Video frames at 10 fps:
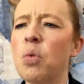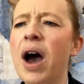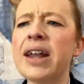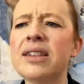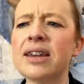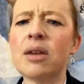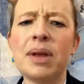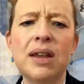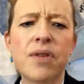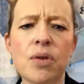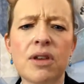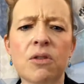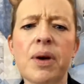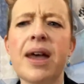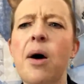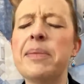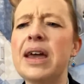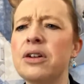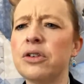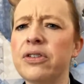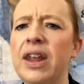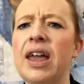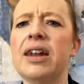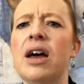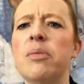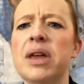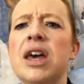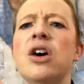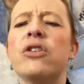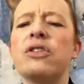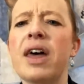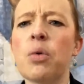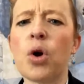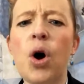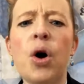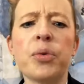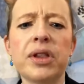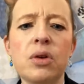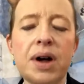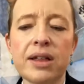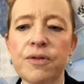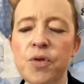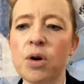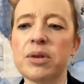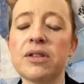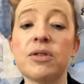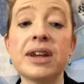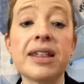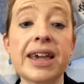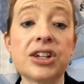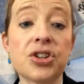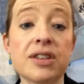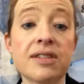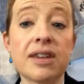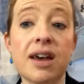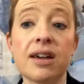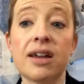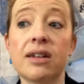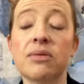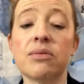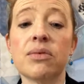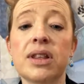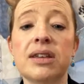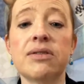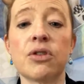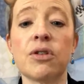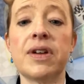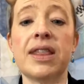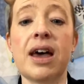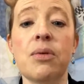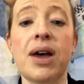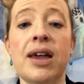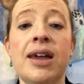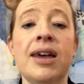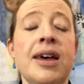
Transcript: why did the committee vote this way? Help me understand. Help me so that we're all really well informed. And so delegations can really serve in that way.